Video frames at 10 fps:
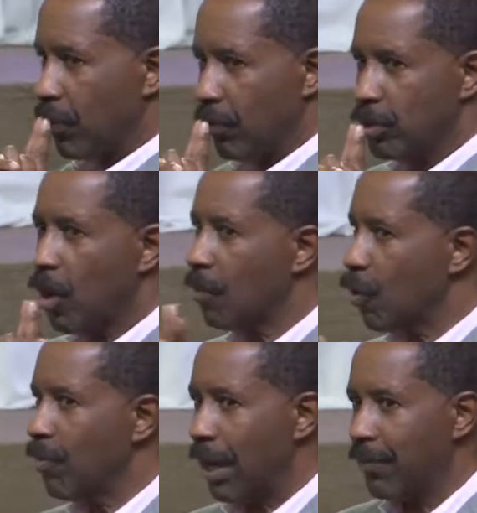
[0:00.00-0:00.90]
We'll talk
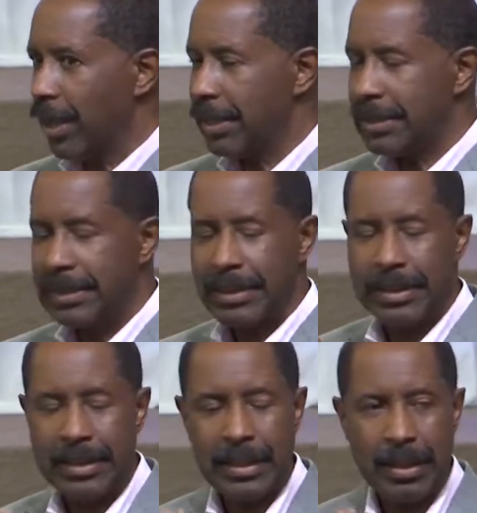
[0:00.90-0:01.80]
more about that.
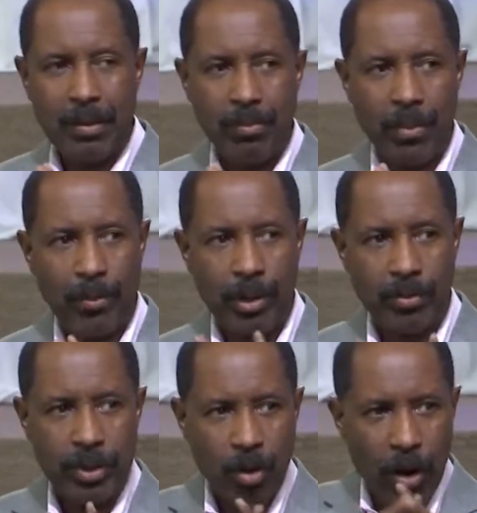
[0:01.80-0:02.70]

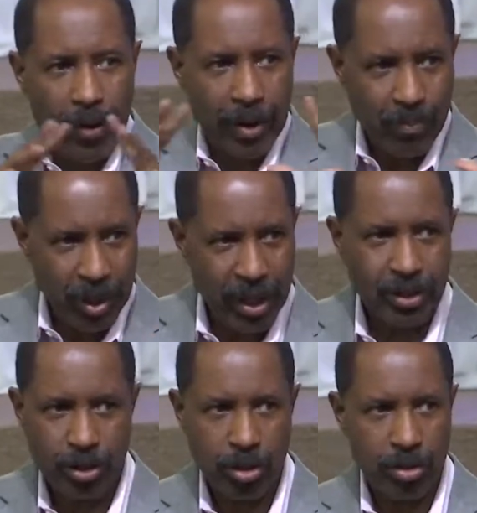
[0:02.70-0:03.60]
But this whole area of peace
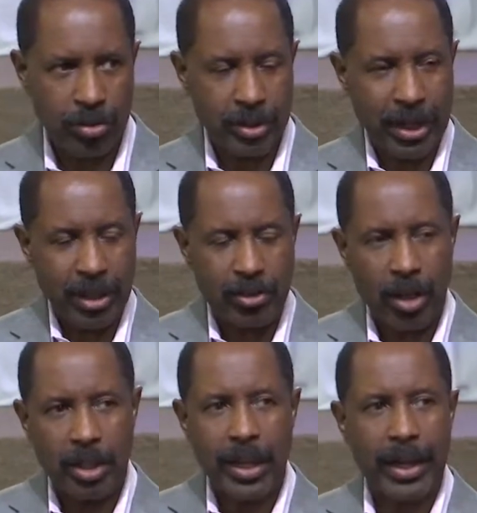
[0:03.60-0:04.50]
is huge. And as I
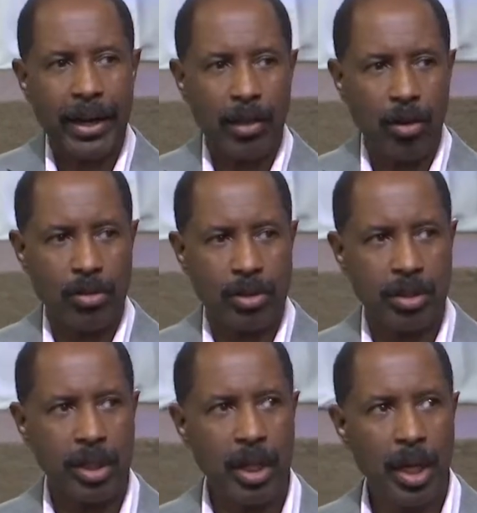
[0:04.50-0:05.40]
start looking at it
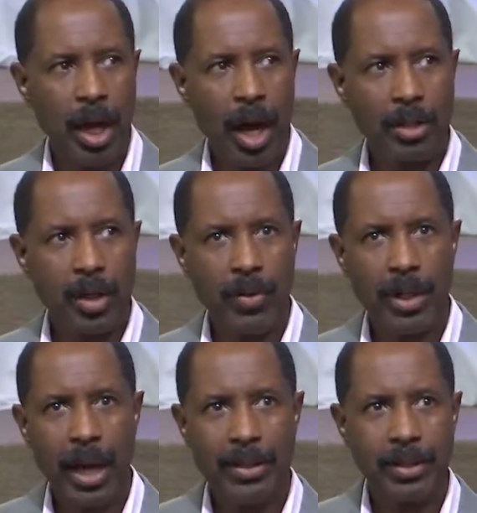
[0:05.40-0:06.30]
closer, I start
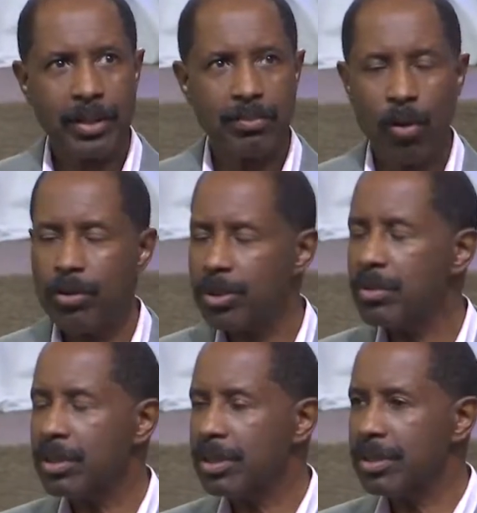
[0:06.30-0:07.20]
realizing there's more
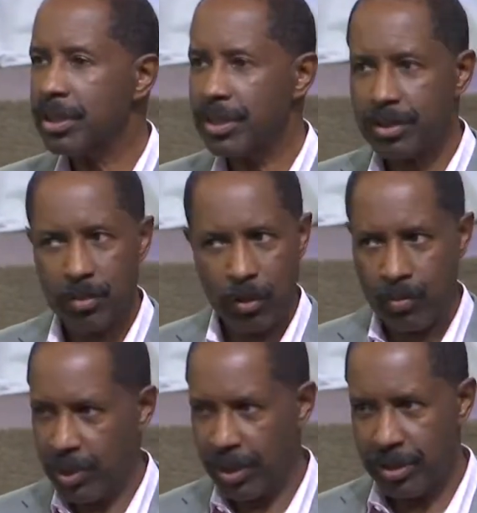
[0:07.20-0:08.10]
to it than just the
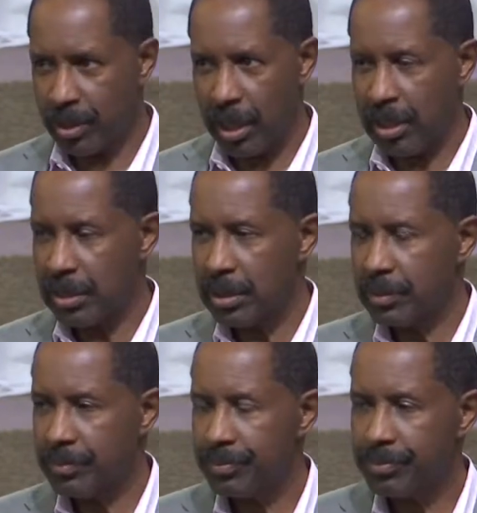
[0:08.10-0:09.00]
word peace, God.
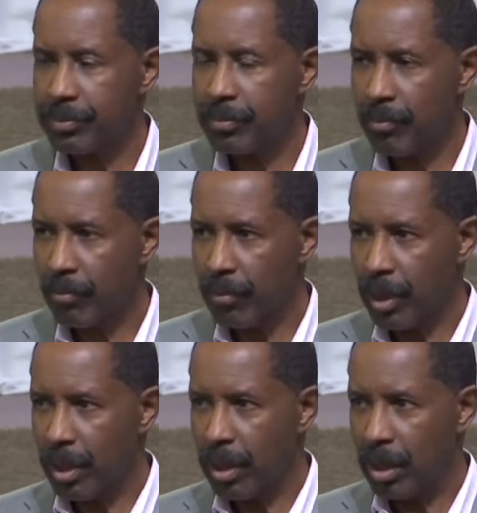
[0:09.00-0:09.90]

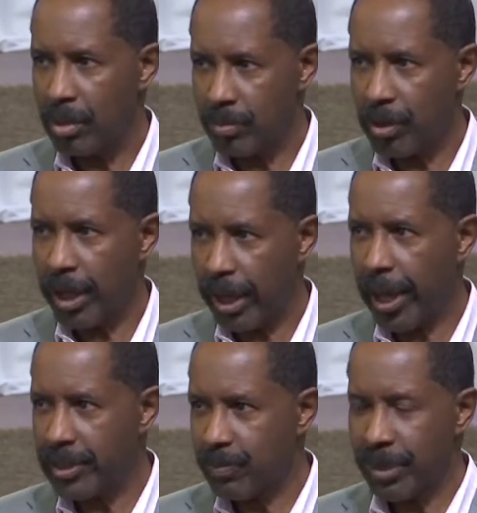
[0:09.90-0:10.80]
There's some other
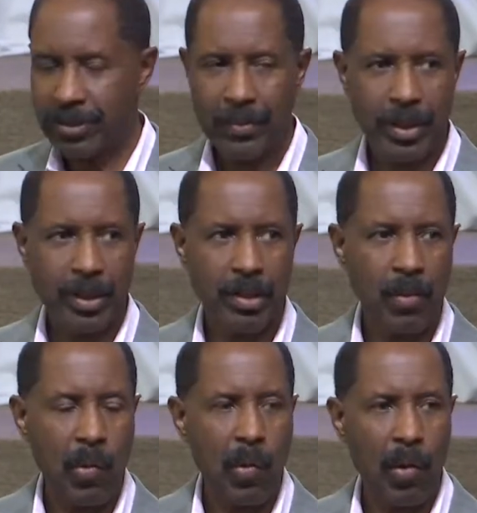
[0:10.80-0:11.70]
aspects of it.
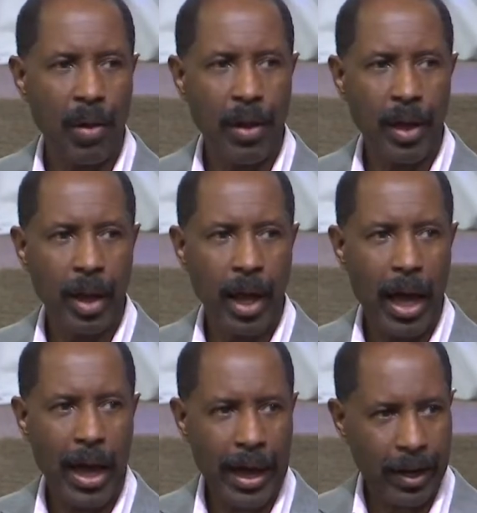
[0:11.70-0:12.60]

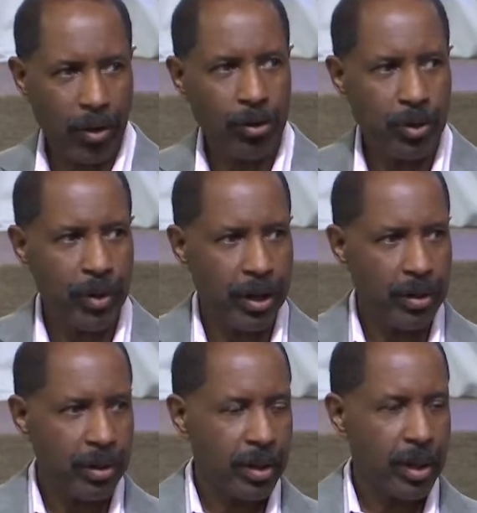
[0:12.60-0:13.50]
I got to know you
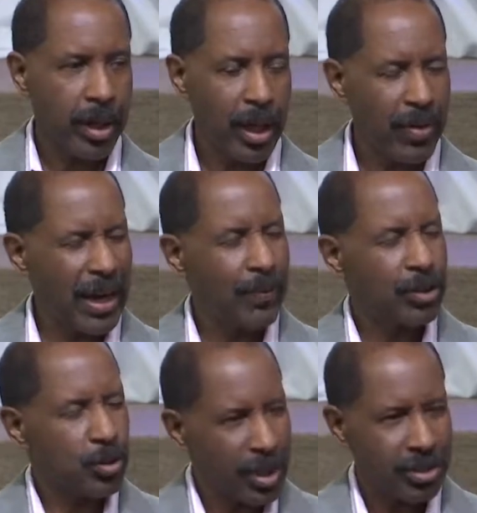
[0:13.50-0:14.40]
better. And then I have to
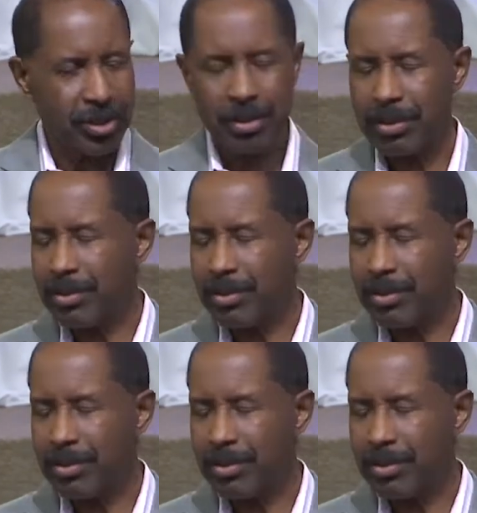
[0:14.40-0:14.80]
trust you.